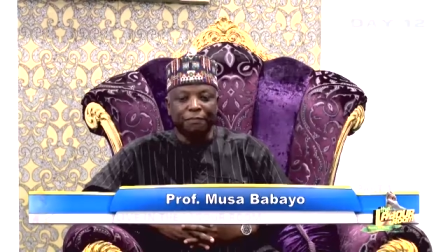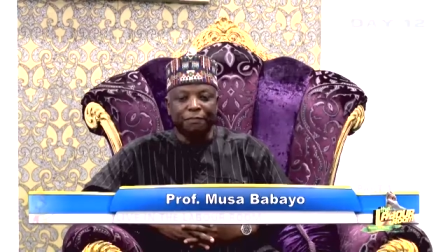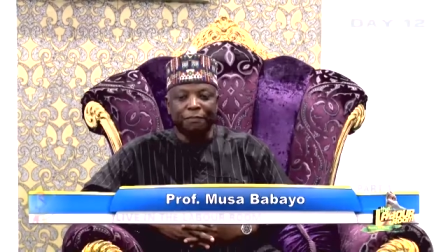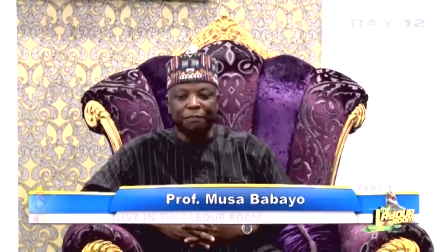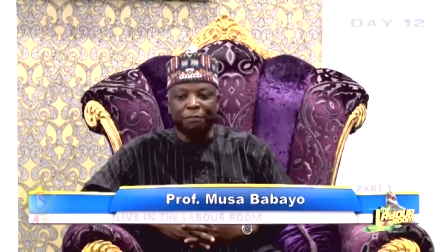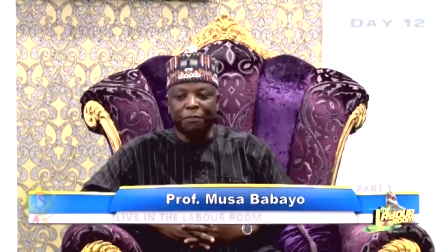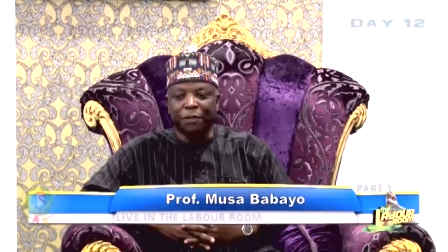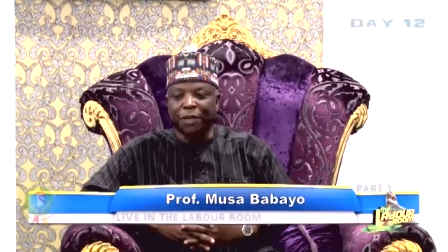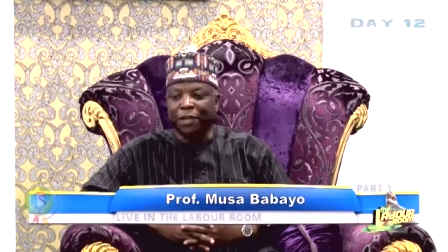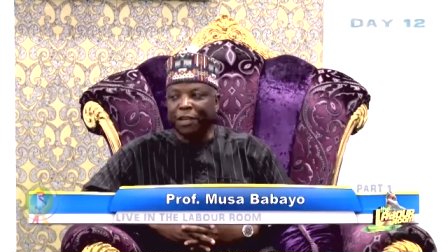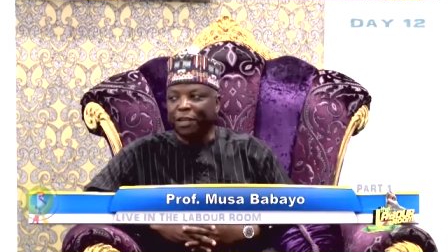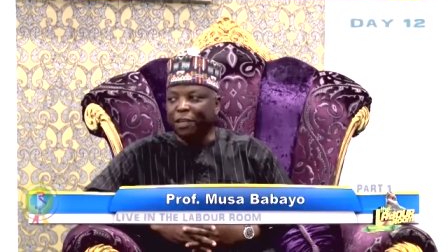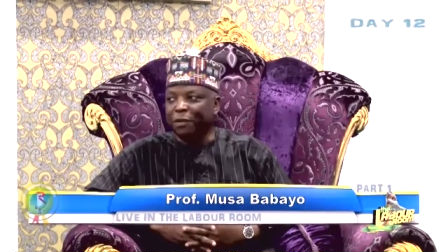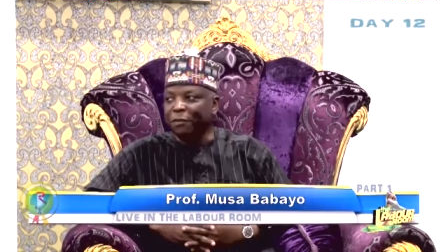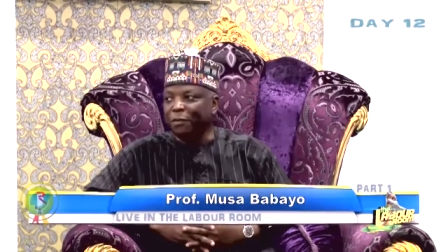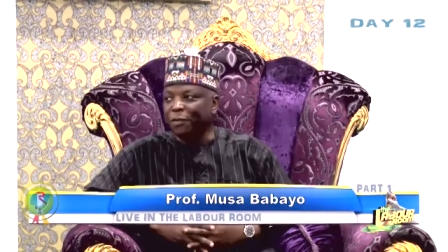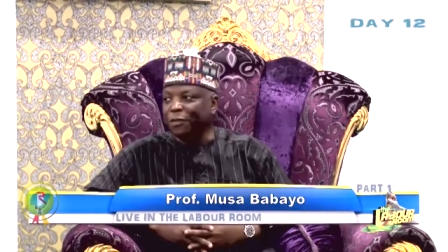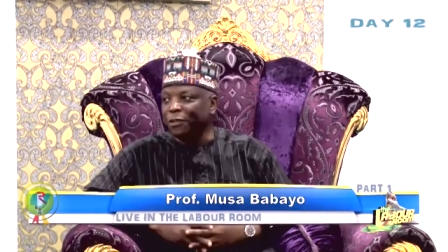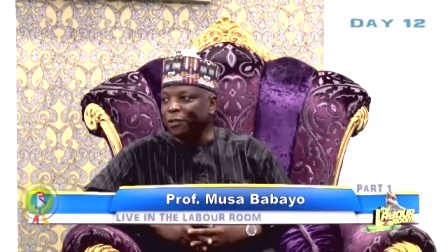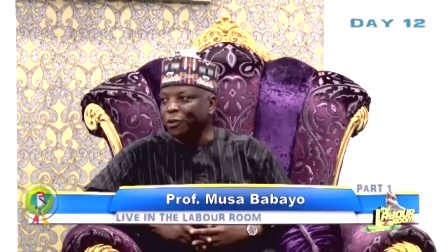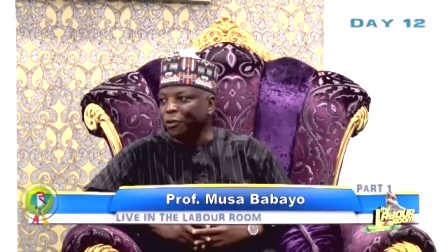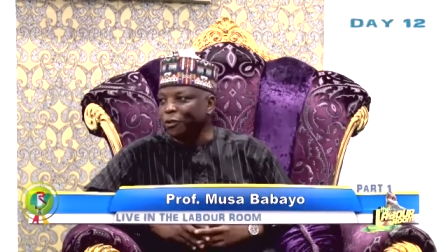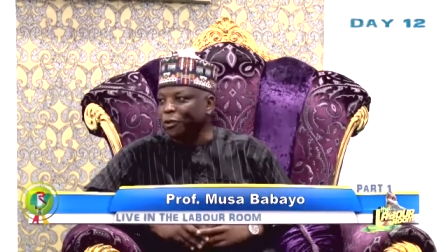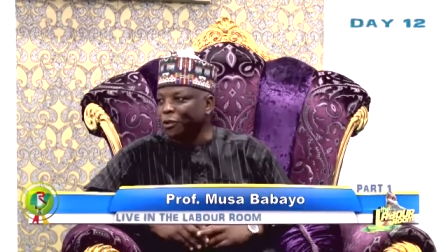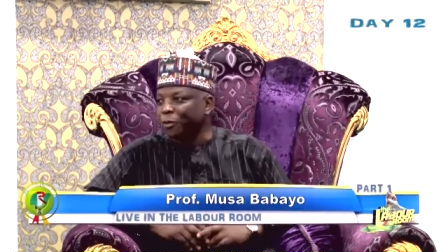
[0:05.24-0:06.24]
My name
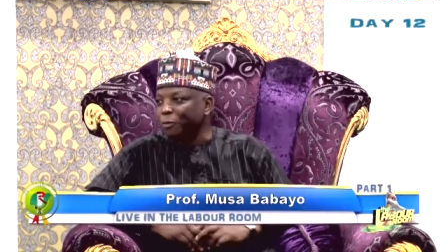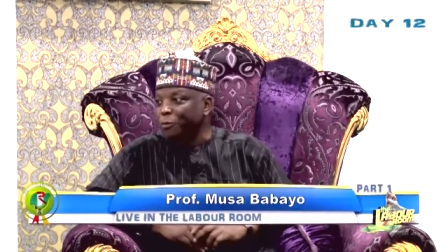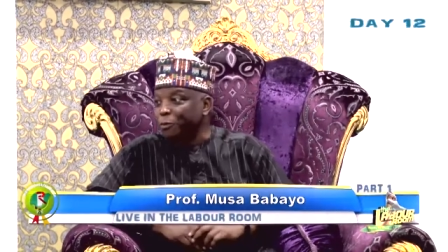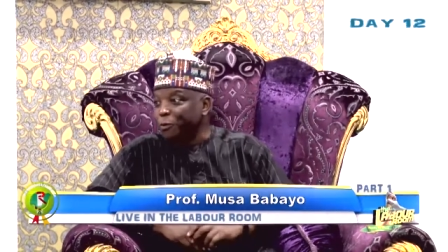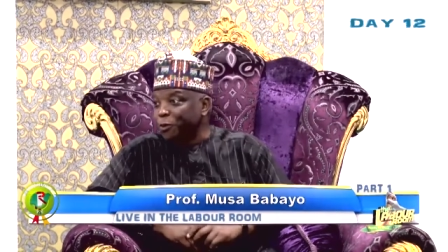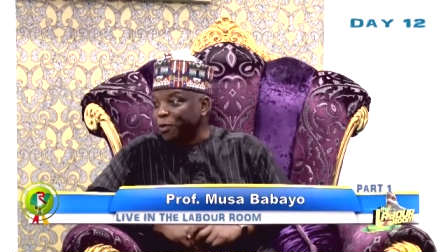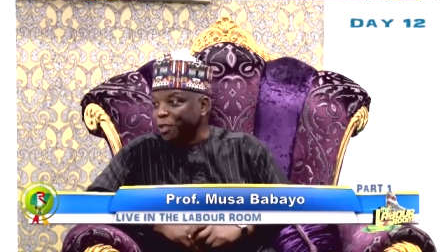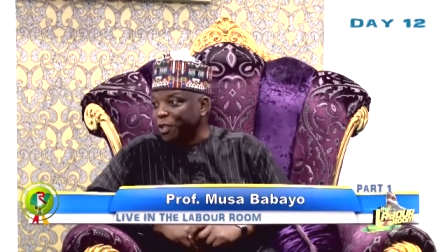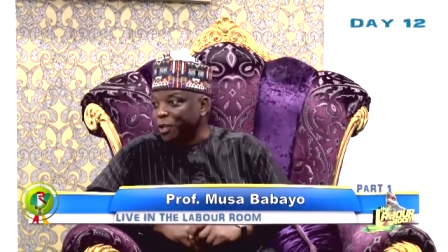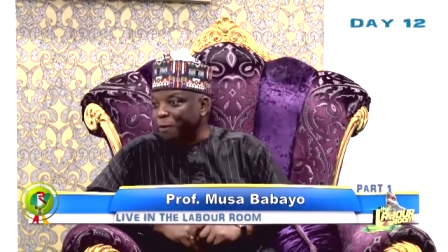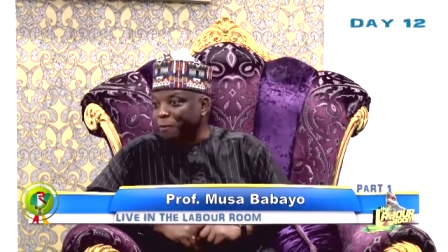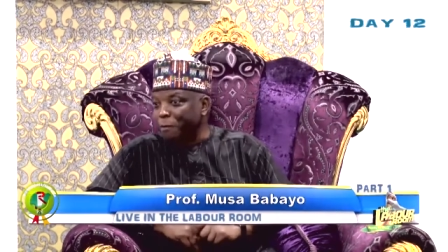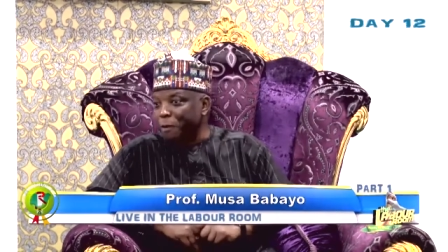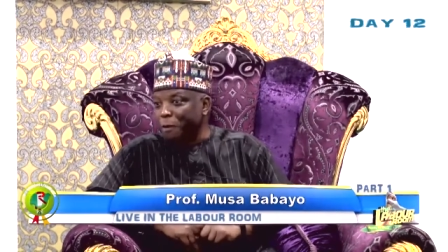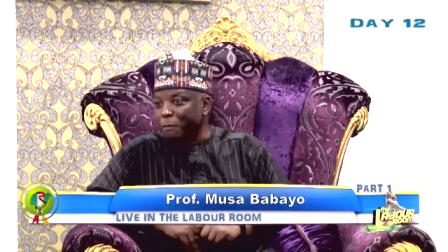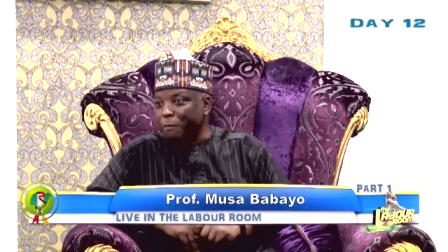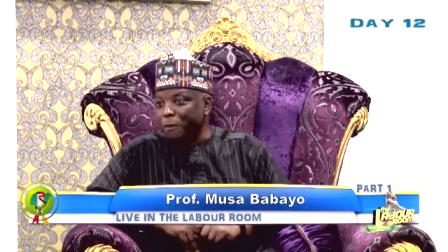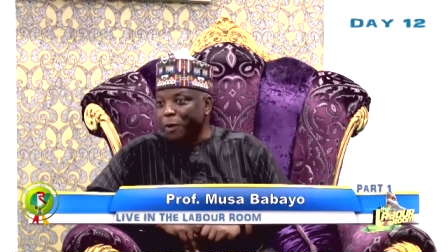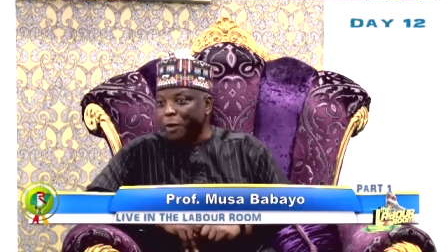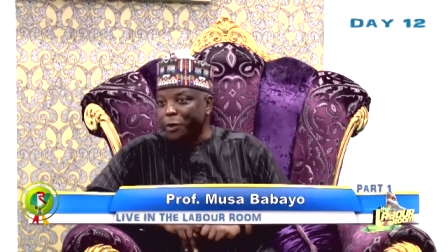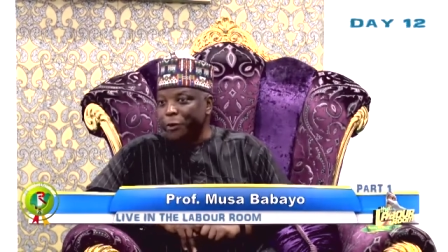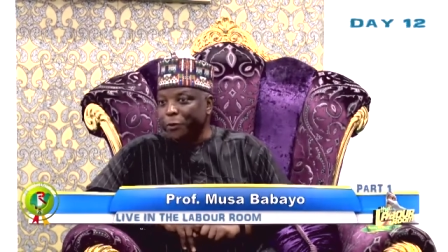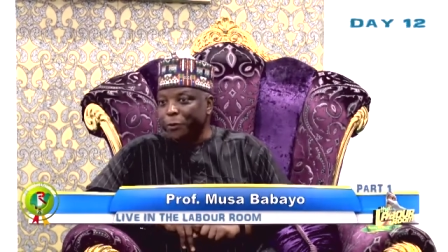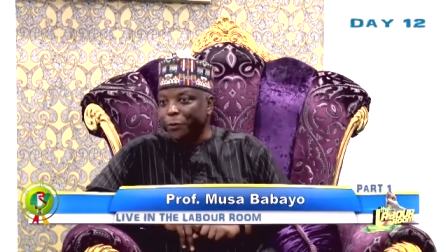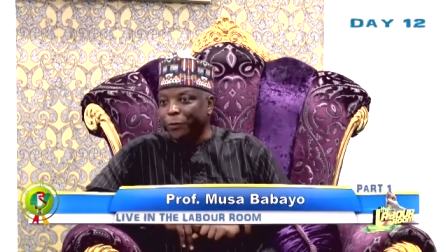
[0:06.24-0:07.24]
is Dr. Musa
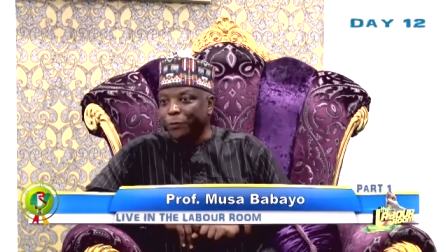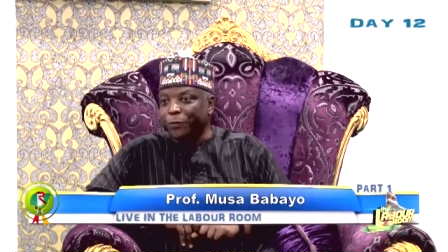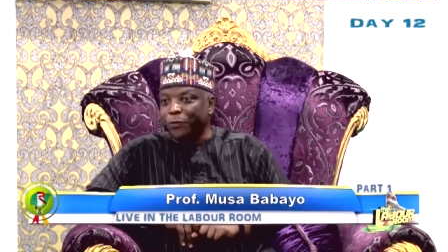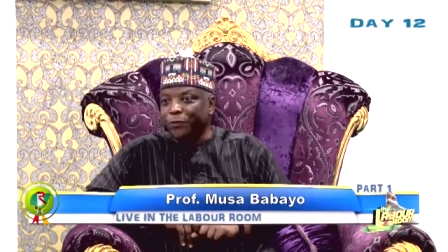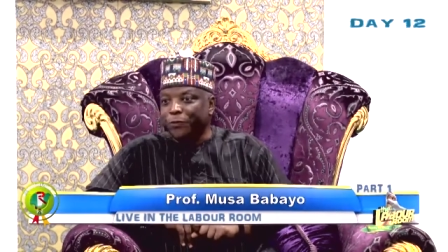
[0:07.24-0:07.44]
Babayo.